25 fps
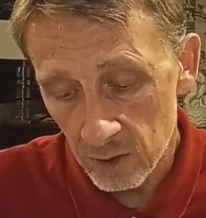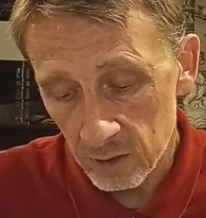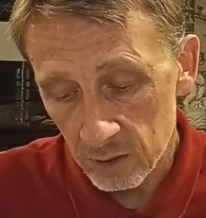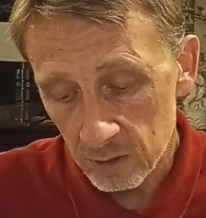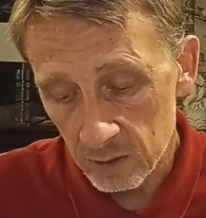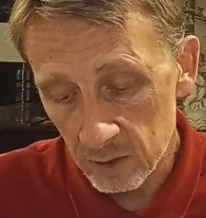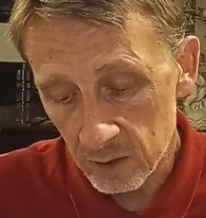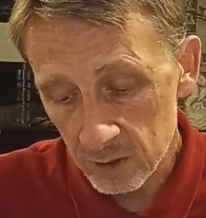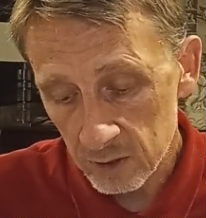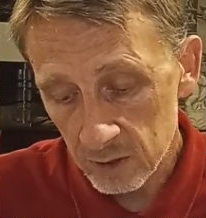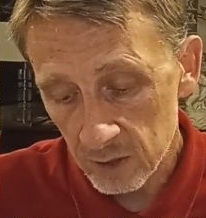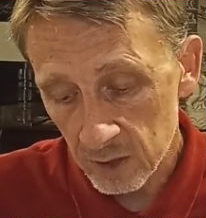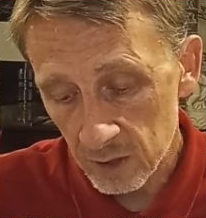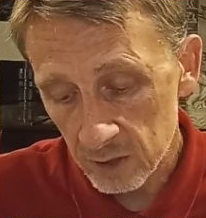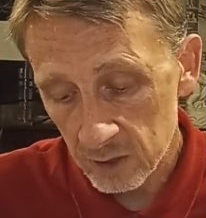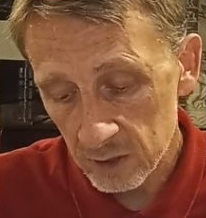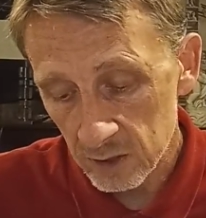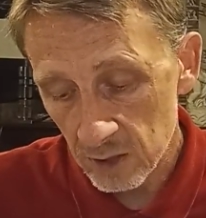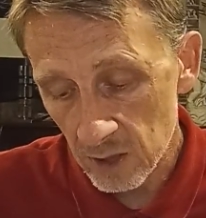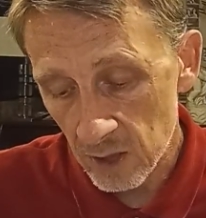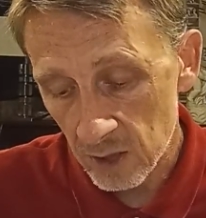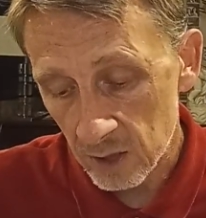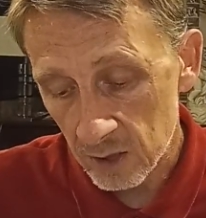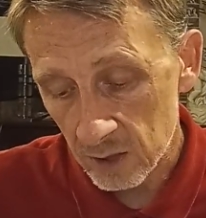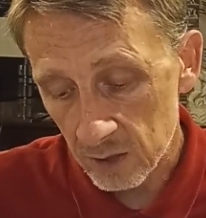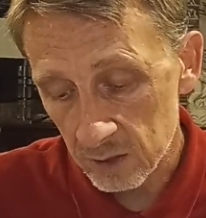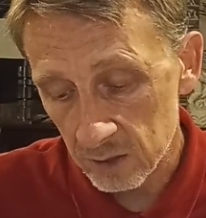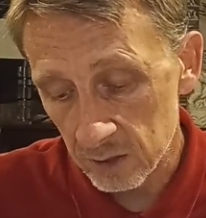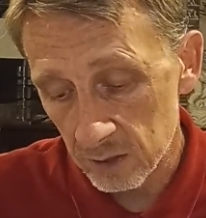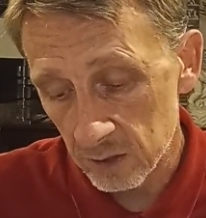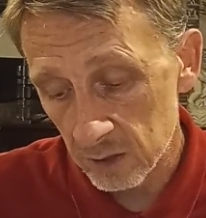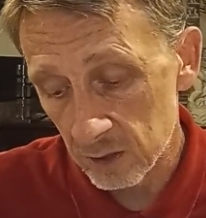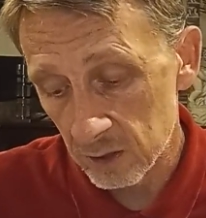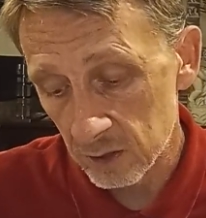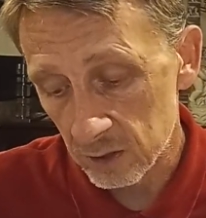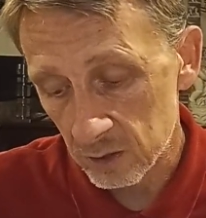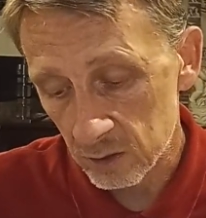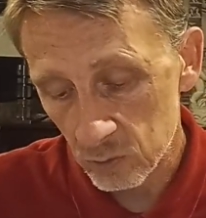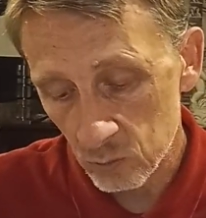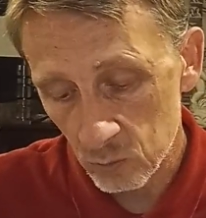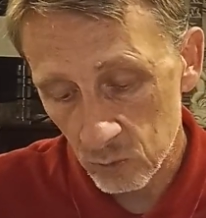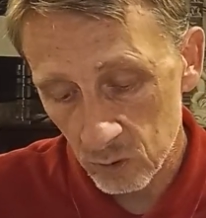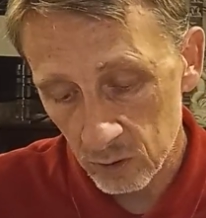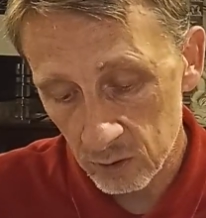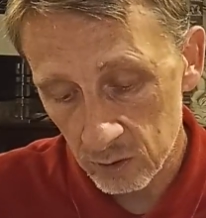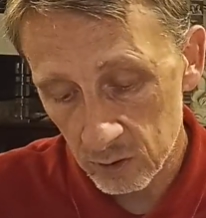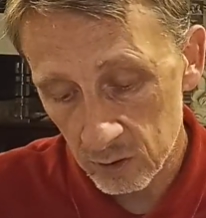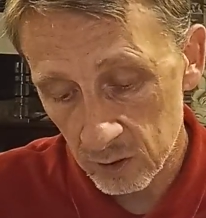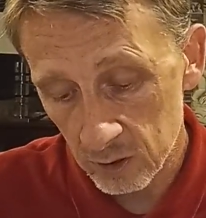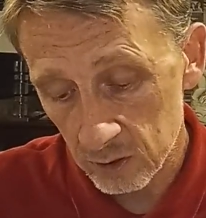This exactly is
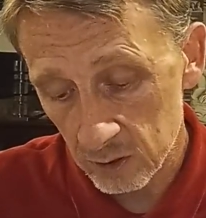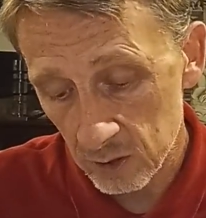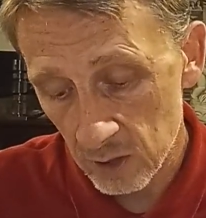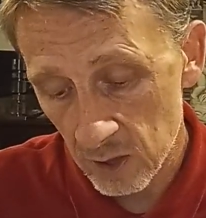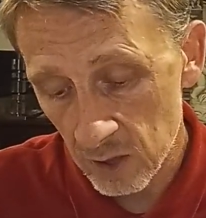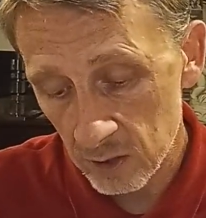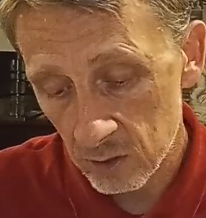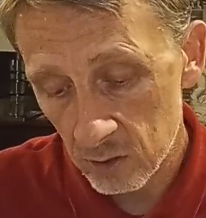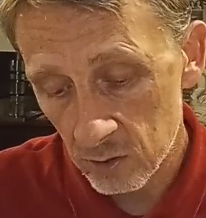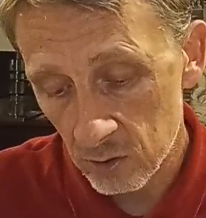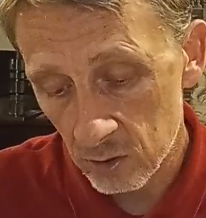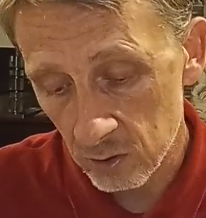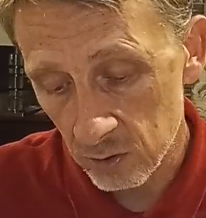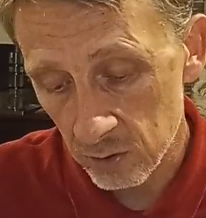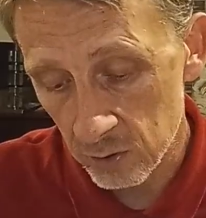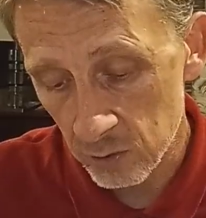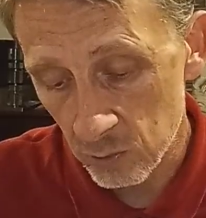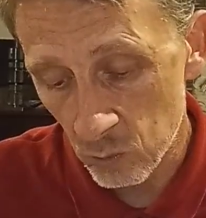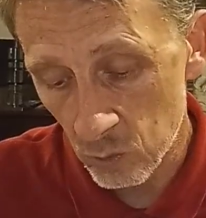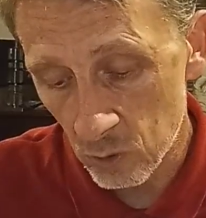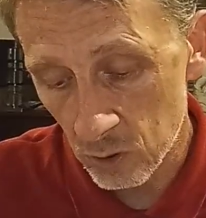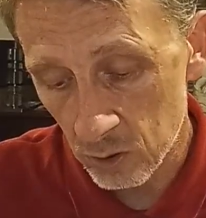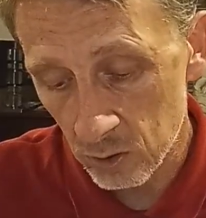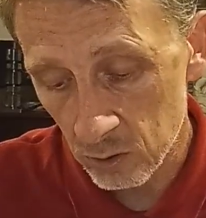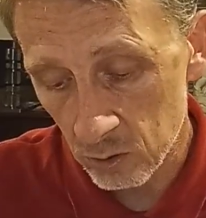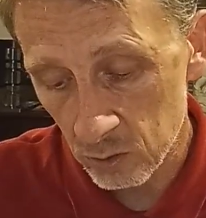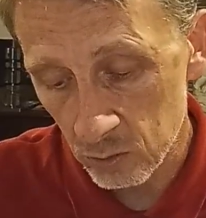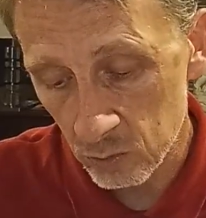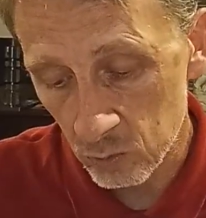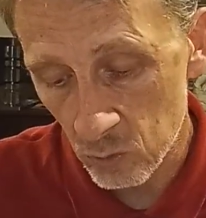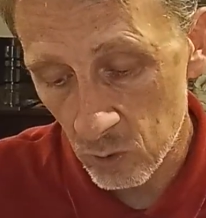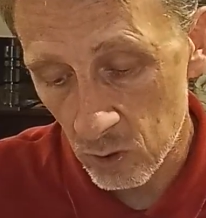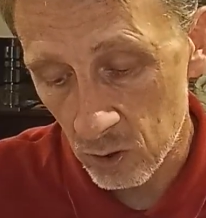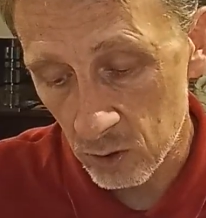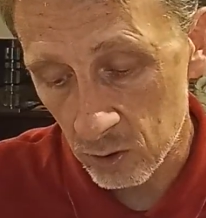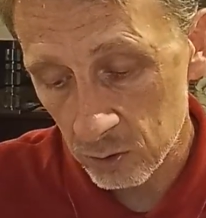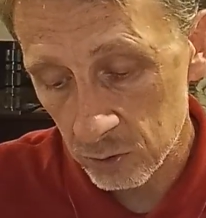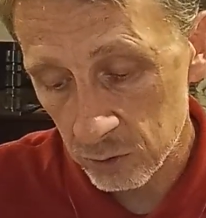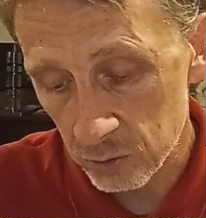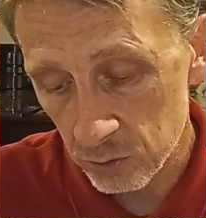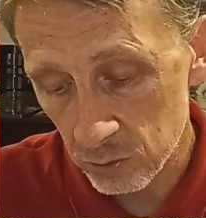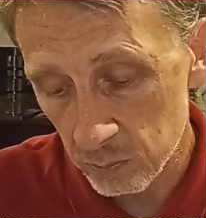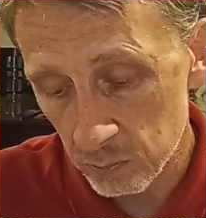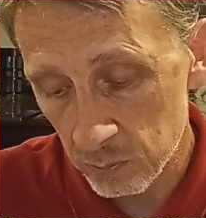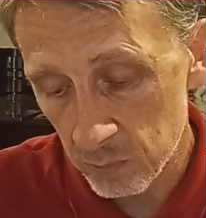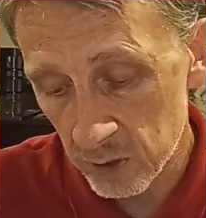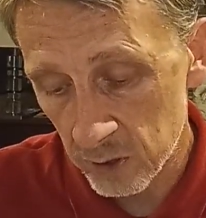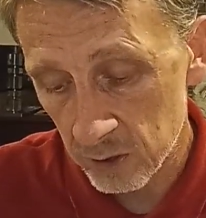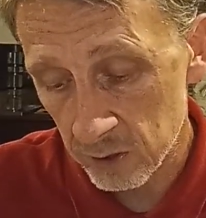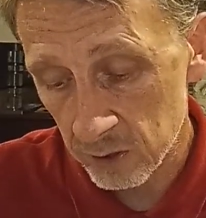what this unholy world war
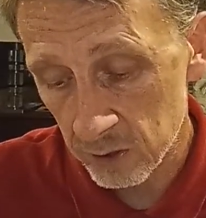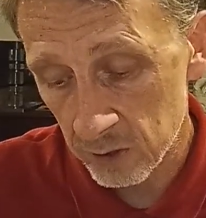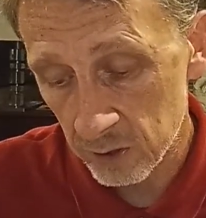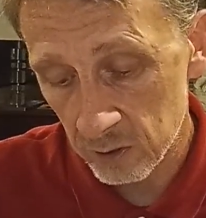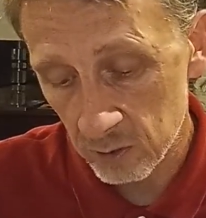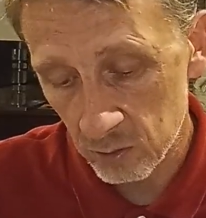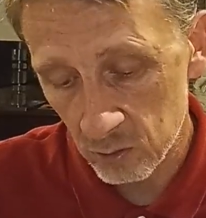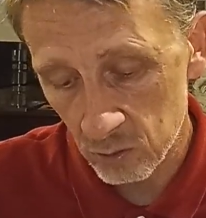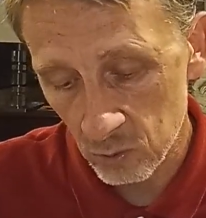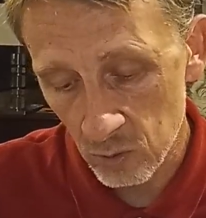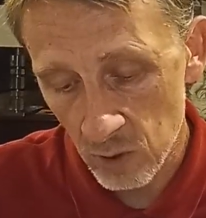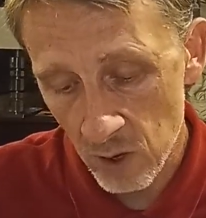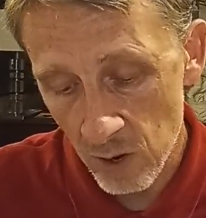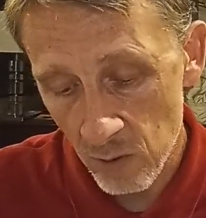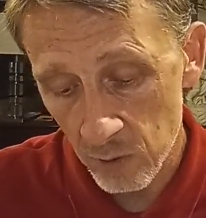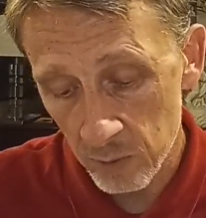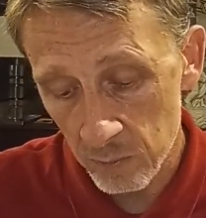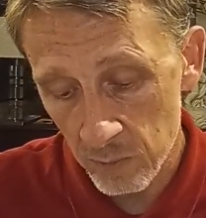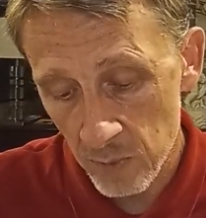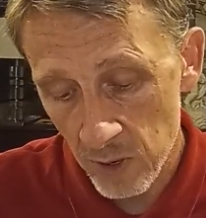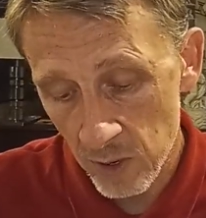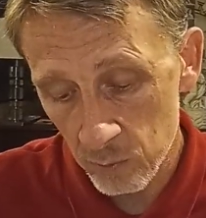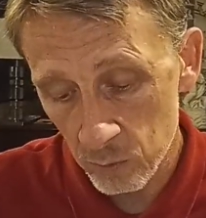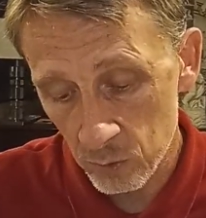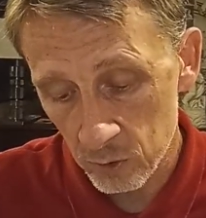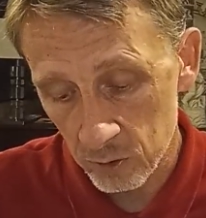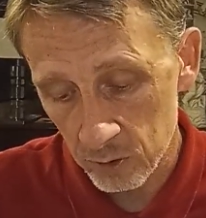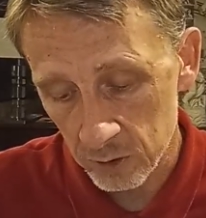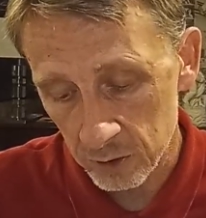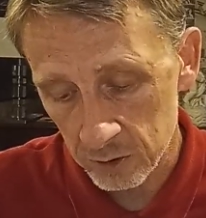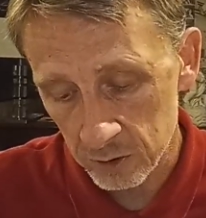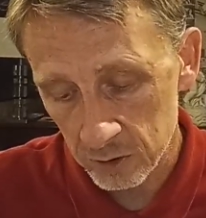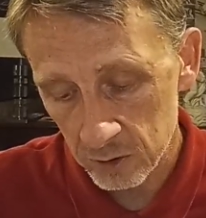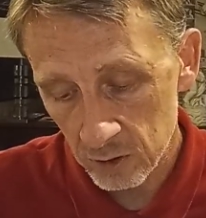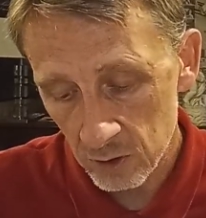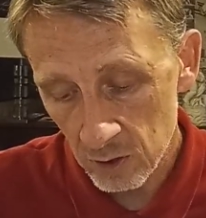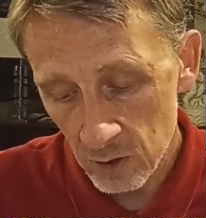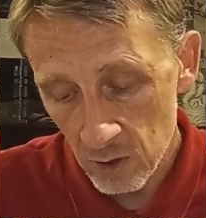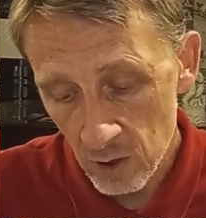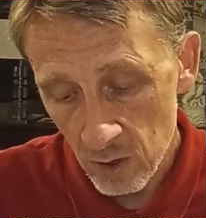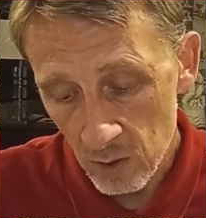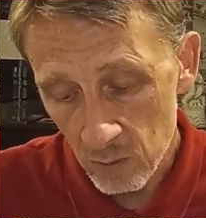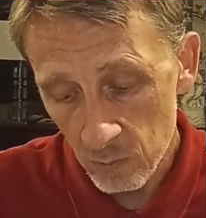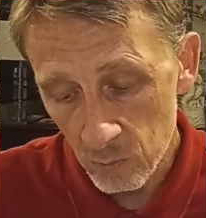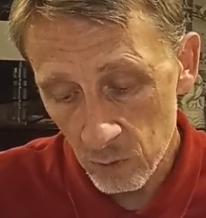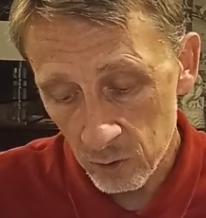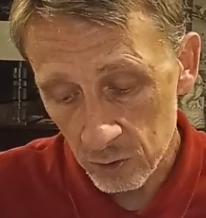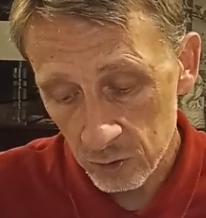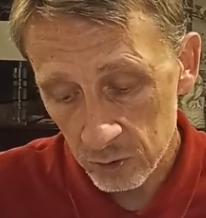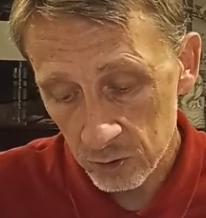should burn into our memories,
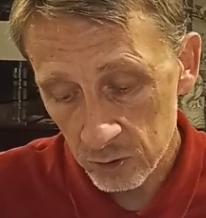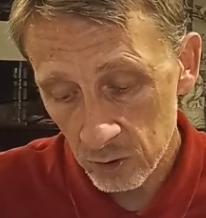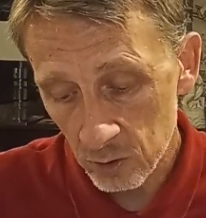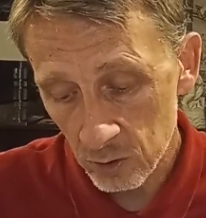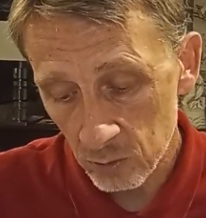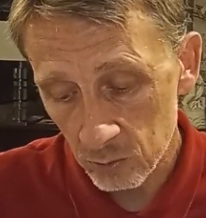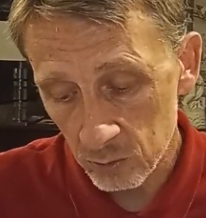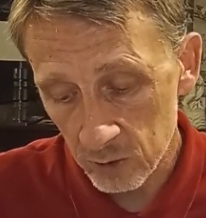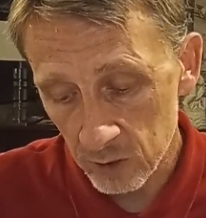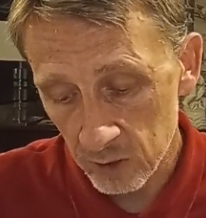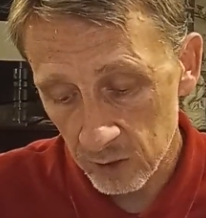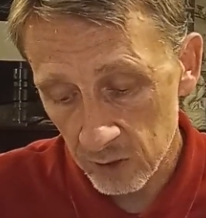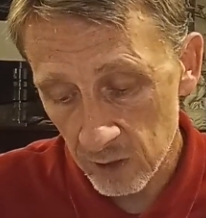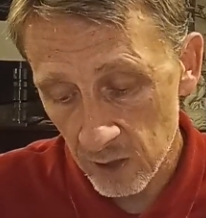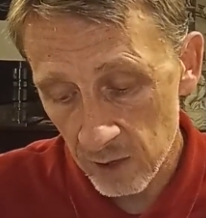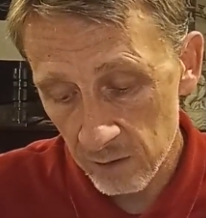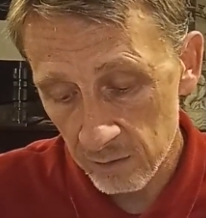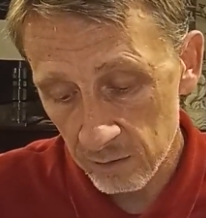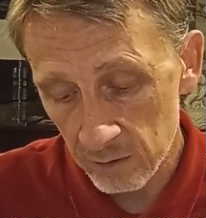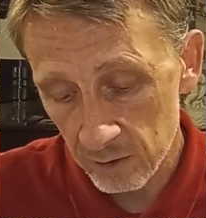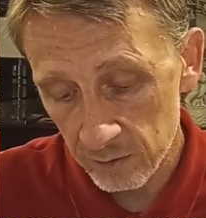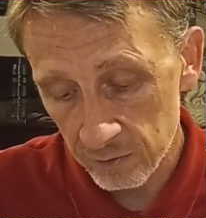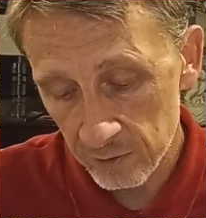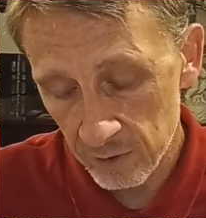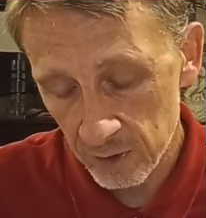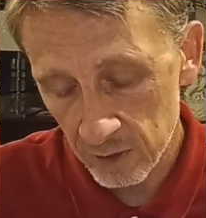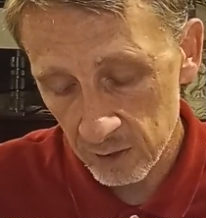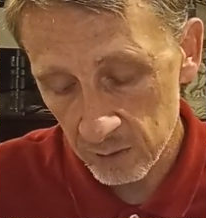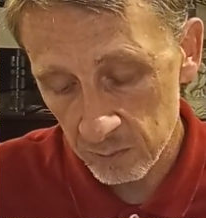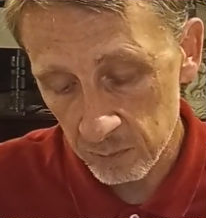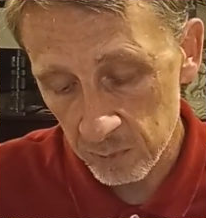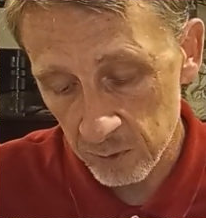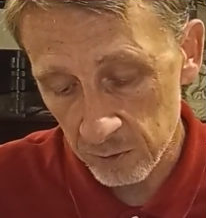more so than ever felt